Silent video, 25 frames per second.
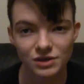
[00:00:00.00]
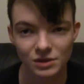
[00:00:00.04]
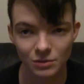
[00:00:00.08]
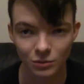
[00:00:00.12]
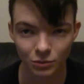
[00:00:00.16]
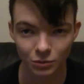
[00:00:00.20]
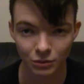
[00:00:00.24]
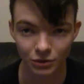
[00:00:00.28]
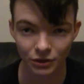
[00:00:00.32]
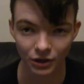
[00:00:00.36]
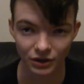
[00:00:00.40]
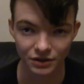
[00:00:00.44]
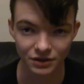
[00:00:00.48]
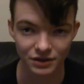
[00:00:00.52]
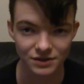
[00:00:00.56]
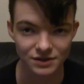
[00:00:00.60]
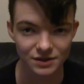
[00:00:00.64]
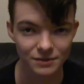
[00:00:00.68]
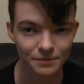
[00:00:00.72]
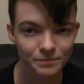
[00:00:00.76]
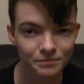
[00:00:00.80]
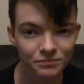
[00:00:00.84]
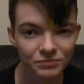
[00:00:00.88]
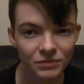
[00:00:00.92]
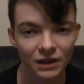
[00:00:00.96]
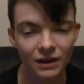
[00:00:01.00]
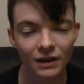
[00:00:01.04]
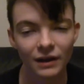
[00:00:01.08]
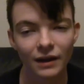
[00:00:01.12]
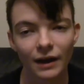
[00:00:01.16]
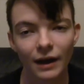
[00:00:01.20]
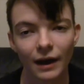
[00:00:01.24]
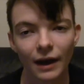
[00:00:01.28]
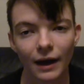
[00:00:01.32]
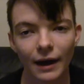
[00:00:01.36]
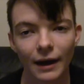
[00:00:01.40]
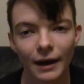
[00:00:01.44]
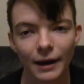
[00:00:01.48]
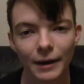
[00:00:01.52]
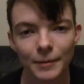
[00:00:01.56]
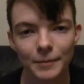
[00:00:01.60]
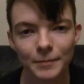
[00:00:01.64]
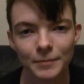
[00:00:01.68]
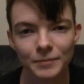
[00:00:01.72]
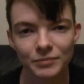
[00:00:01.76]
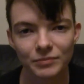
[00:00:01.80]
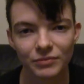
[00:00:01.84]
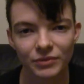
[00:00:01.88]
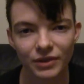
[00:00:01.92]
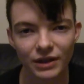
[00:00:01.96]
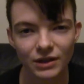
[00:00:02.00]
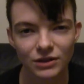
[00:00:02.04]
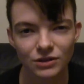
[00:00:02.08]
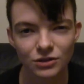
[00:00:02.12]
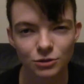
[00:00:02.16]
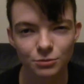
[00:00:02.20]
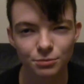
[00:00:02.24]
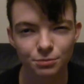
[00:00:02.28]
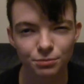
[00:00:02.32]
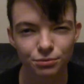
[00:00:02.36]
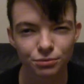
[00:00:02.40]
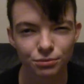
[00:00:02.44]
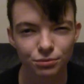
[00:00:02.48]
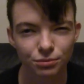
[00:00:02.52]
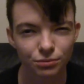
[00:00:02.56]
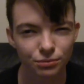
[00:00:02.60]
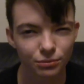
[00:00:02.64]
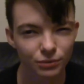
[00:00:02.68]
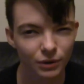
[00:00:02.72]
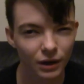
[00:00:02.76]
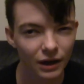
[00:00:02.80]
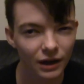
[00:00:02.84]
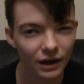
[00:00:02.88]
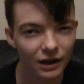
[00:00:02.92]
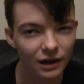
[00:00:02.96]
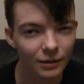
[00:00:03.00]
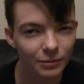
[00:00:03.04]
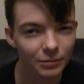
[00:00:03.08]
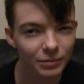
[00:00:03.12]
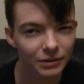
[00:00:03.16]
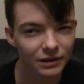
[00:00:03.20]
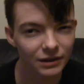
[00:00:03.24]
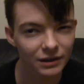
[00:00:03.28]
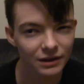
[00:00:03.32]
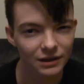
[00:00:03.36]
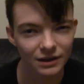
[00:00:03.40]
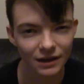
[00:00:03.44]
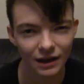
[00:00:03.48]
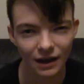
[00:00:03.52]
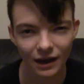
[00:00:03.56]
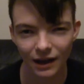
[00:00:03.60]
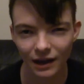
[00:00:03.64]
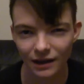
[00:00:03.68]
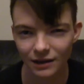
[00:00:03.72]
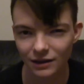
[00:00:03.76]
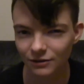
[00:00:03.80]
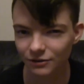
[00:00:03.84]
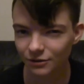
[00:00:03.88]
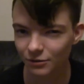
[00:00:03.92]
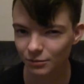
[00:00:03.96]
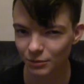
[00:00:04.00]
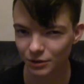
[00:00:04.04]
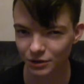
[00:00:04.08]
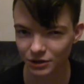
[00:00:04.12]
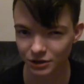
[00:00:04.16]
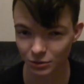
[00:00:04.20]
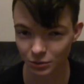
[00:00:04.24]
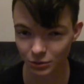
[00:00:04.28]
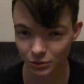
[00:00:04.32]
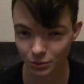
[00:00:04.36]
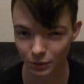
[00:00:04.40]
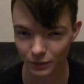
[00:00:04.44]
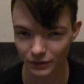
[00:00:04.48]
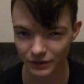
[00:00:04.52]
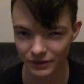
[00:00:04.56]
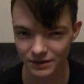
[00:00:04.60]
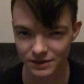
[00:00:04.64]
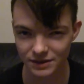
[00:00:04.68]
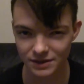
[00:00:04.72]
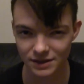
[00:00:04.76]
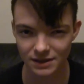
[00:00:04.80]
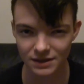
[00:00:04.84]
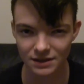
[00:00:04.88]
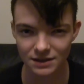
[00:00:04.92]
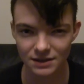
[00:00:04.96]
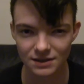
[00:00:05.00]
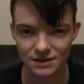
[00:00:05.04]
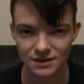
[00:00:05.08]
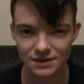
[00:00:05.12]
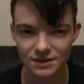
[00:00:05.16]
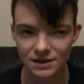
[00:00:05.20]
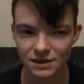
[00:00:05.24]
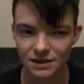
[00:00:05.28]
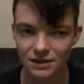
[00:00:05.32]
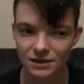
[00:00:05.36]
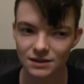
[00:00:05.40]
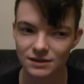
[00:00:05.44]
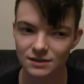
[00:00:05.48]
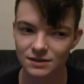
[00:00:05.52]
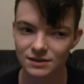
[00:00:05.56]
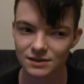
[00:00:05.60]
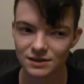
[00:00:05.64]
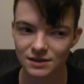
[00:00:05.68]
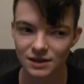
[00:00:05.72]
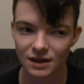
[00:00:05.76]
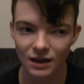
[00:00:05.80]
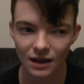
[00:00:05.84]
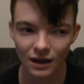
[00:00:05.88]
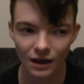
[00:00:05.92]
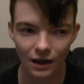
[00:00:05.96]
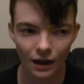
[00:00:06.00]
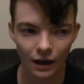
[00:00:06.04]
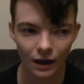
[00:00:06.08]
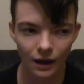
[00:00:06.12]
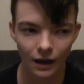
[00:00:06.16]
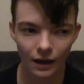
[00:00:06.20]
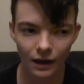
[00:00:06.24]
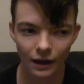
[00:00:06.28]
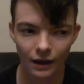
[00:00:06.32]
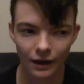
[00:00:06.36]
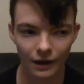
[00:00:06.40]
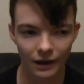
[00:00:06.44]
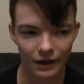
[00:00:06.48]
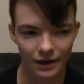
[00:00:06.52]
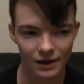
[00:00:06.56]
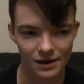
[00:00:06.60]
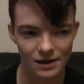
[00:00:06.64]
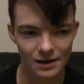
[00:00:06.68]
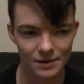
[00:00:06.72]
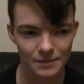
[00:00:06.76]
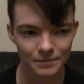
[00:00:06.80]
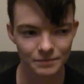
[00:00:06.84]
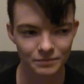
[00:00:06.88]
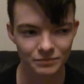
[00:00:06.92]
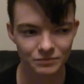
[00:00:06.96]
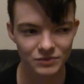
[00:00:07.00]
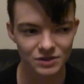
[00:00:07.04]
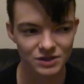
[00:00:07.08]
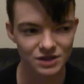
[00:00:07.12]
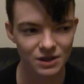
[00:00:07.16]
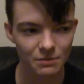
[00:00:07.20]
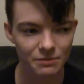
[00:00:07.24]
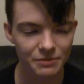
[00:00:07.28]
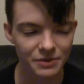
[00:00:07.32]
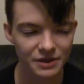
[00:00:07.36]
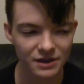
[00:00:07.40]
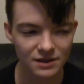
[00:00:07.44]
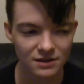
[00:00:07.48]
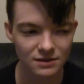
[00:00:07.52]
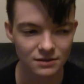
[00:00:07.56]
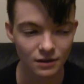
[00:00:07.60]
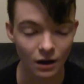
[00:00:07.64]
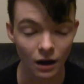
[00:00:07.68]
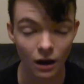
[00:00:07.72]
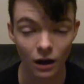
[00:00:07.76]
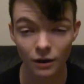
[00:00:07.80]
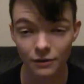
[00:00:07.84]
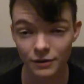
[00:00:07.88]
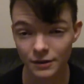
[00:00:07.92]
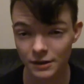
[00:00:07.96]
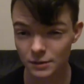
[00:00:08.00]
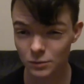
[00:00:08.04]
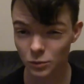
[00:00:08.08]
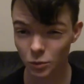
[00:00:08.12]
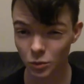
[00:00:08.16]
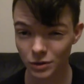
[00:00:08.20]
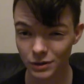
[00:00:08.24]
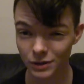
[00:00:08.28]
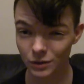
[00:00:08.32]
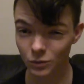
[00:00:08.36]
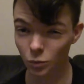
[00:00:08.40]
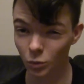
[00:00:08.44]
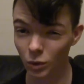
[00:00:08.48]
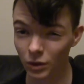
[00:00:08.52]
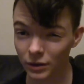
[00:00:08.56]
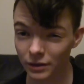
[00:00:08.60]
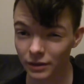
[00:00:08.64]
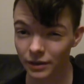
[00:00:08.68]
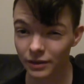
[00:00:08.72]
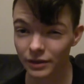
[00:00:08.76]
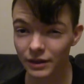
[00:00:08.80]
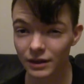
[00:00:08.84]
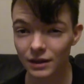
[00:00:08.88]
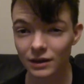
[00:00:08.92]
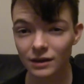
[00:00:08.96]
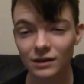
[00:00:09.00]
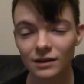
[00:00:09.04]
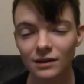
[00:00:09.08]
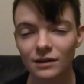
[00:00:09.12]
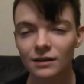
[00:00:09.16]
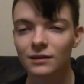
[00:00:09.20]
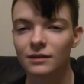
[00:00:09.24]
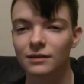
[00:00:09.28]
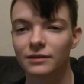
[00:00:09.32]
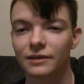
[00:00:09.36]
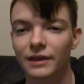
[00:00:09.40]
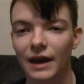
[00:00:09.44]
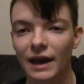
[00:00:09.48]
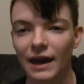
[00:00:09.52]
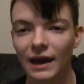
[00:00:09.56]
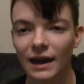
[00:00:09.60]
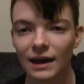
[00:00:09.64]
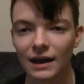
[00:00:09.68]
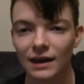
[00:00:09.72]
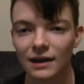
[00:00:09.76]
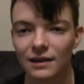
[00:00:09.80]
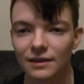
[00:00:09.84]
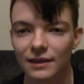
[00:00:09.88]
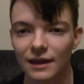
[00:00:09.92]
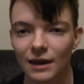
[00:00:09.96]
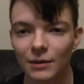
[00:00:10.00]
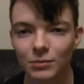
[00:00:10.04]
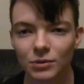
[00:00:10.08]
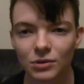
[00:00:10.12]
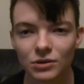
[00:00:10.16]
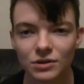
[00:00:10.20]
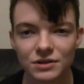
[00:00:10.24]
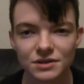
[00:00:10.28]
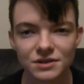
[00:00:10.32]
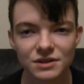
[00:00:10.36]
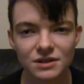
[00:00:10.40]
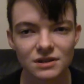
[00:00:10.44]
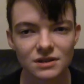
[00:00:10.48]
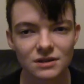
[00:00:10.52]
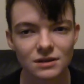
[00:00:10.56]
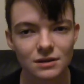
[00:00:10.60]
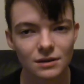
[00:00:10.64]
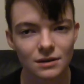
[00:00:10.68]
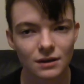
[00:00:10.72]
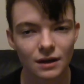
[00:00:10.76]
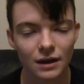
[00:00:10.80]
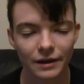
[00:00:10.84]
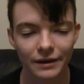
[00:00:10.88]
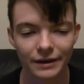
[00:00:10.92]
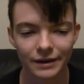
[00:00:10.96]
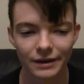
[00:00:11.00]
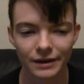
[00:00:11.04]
someone with autism, then you're probably kind of familiar with what this is. It's something, often more than one thing, that that person